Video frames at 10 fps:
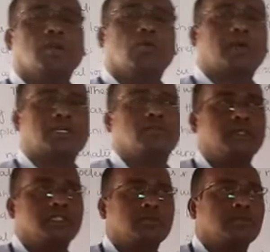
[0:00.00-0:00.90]
Water
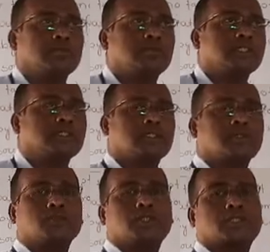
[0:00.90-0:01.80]
management means that
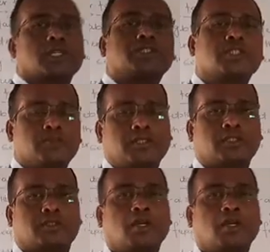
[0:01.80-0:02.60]
students conservation.